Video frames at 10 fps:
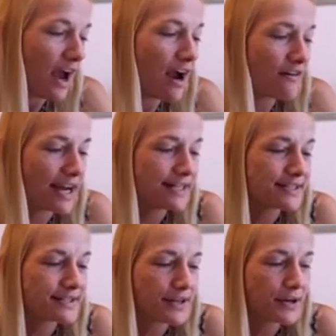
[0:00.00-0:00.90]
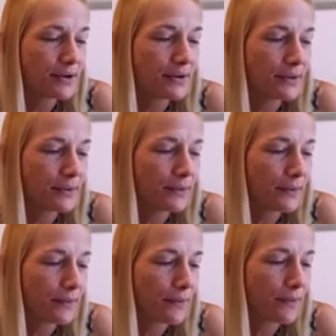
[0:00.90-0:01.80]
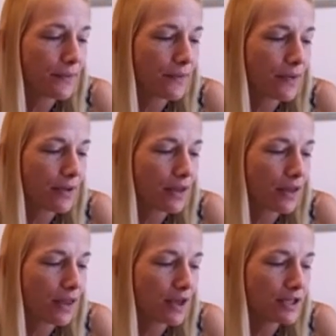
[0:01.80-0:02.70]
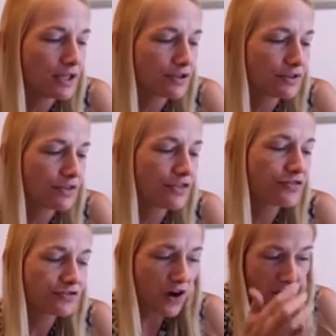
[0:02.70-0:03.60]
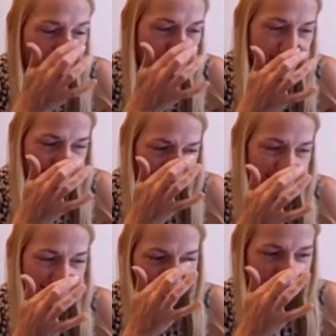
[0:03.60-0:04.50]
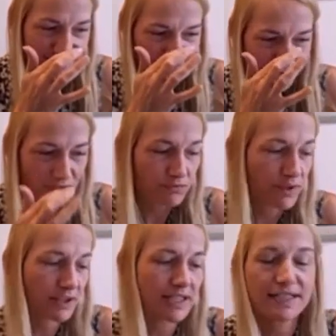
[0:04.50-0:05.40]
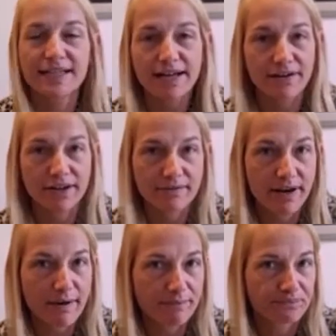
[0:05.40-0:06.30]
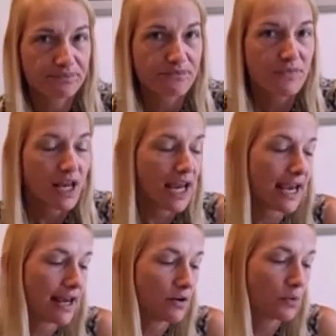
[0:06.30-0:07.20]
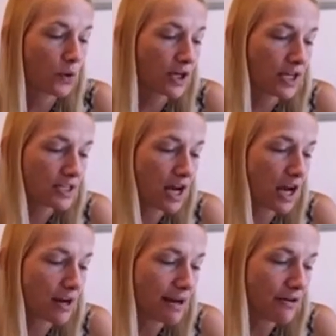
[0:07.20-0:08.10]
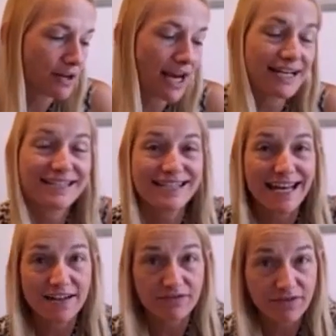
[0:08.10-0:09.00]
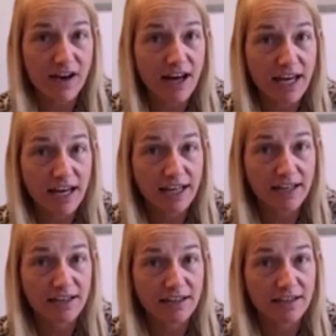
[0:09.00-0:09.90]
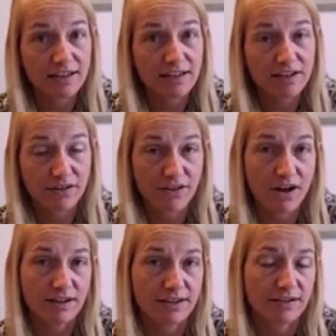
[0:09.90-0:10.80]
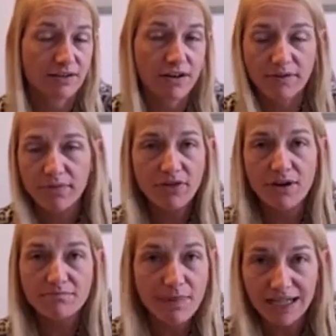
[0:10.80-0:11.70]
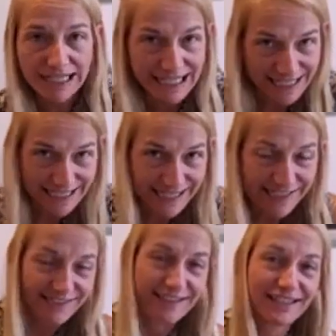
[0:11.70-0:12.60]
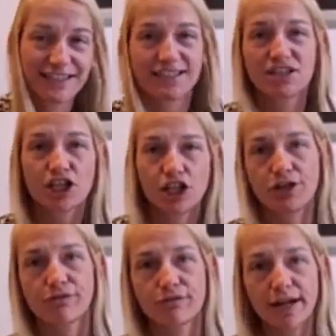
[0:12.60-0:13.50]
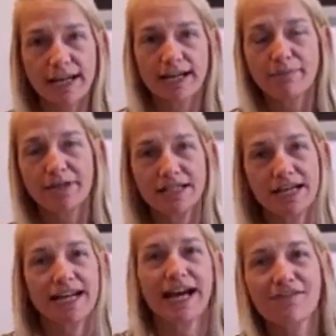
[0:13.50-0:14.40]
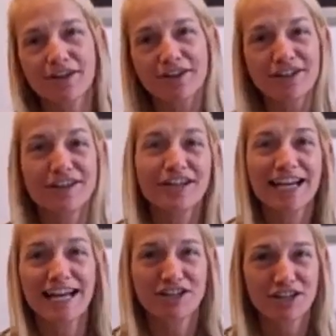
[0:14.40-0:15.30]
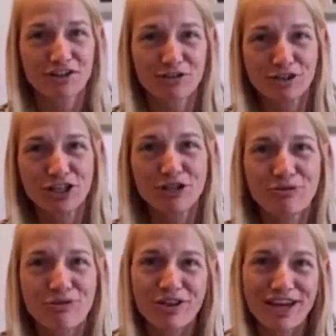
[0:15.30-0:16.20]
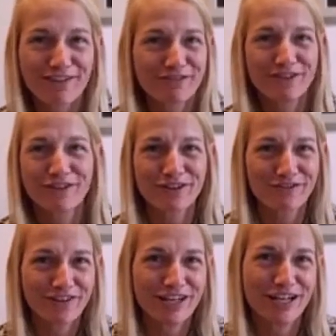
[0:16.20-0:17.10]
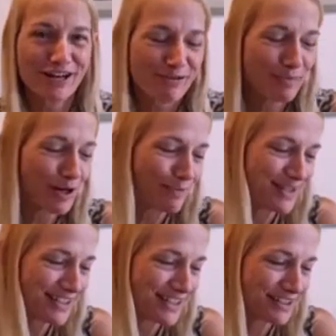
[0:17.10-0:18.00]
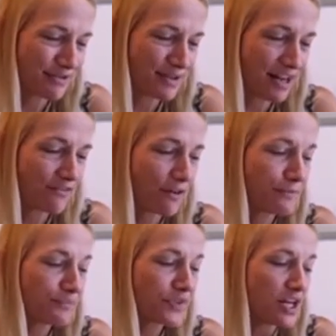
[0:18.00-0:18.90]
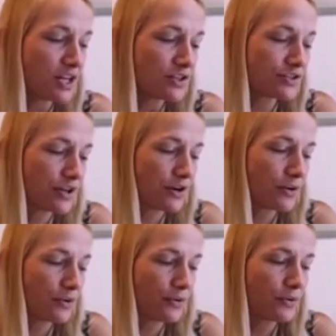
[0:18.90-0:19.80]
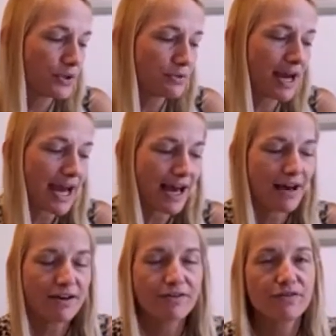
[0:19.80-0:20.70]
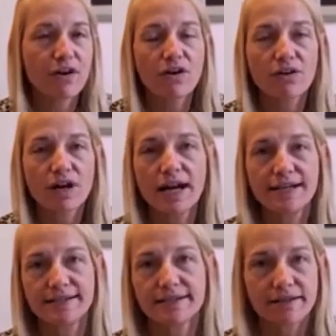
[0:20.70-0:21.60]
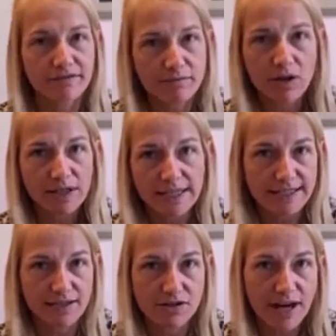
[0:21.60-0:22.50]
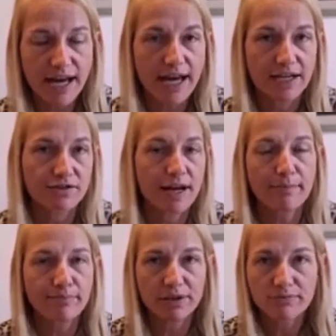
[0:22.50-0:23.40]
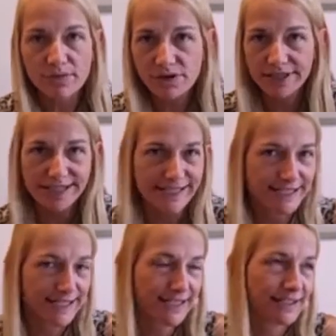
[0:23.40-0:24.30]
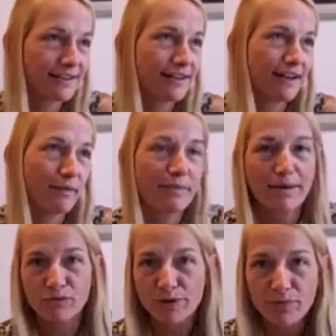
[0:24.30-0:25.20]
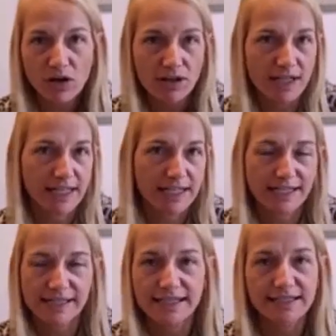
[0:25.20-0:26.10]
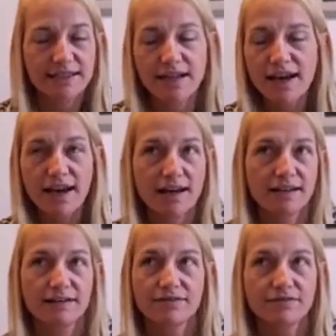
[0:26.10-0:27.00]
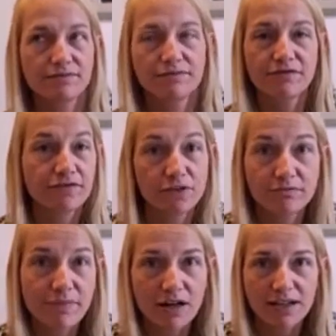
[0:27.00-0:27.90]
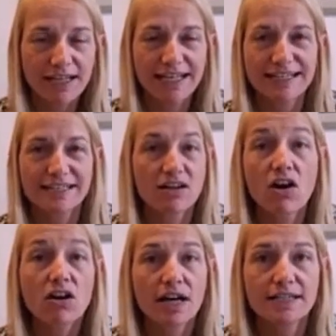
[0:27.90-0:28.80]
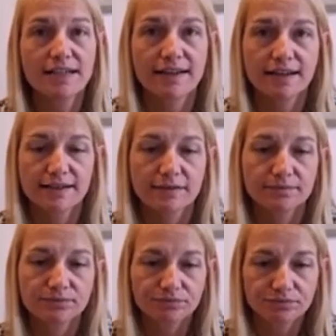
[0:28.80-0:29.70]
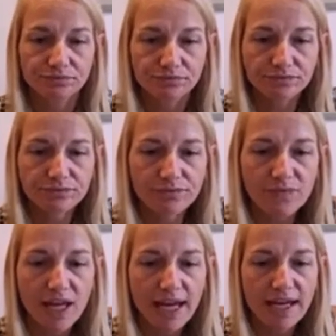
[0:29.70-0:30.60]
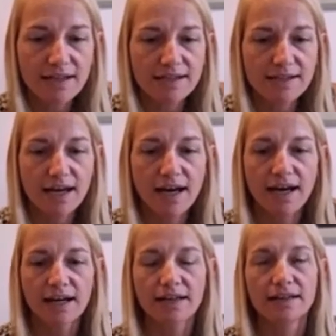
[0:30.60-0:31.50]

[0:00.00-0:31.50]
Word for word: All right, so your thoughts can really tear you up and we're going to talk about identifying your thoughts. Call them thought monkeys. It's cute, right? I mean, gotta have a catchy little cute thing for the video purposes or whatever. So you have all kinds of monkeys in your head. You got bill monkeys and memory monkeys and and food monkeys and all kinds of things. And uh,